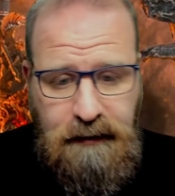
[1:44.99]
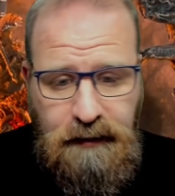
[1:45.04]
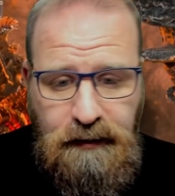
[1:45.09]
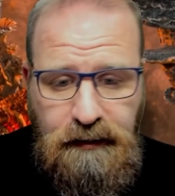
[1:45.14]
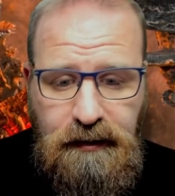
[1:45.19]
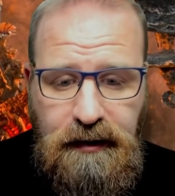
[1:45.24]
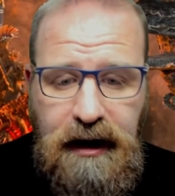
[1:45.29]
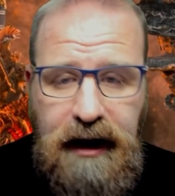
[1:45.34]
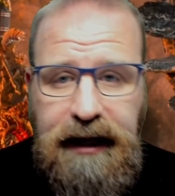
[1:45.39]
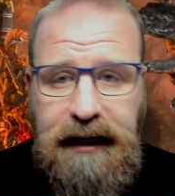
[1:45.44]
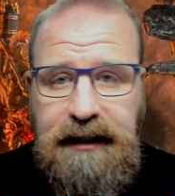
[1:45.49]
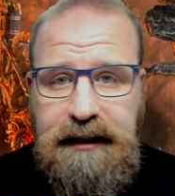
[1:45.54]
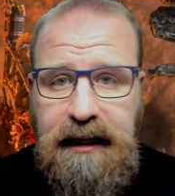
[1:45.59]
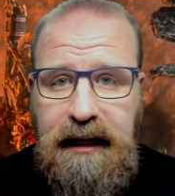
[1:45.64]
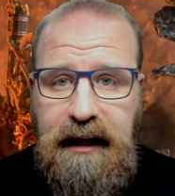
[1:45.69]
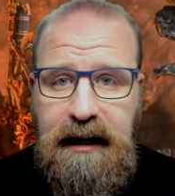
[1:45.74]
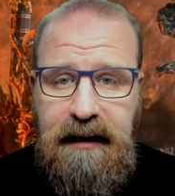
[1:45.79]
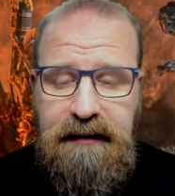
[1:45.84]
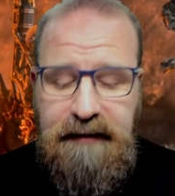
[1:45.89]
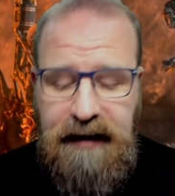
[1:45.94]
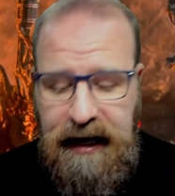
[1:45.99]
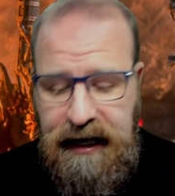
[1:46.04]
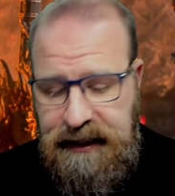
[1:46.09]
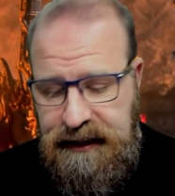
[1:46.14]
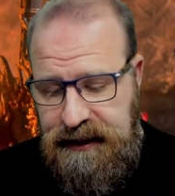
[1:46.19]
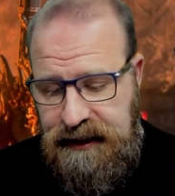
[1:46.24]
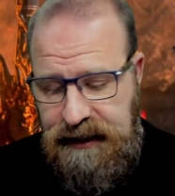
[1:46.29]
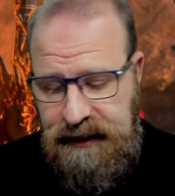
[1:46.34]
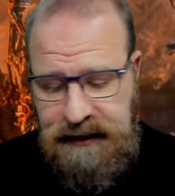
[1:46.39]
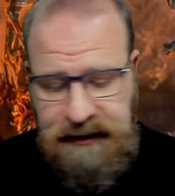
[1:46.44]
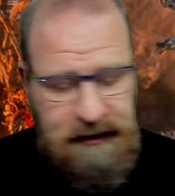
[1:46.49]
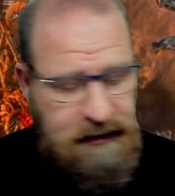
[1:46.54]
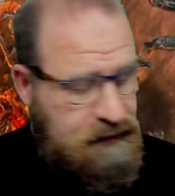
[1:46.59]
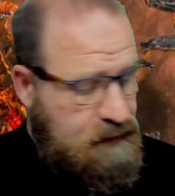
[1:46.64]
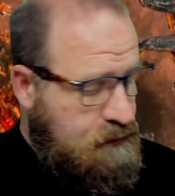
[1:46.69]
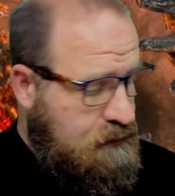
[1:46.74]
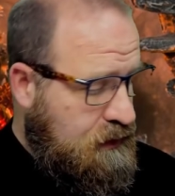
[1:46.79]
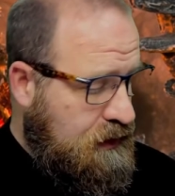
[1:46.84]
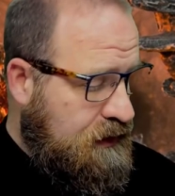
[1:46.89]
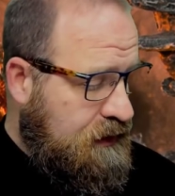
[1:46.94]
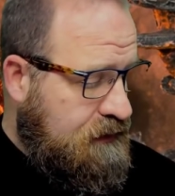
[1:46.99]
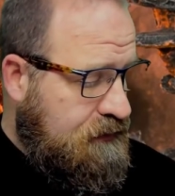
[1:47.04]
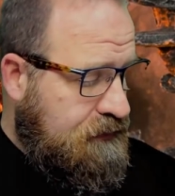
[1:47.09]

Right, I've had this book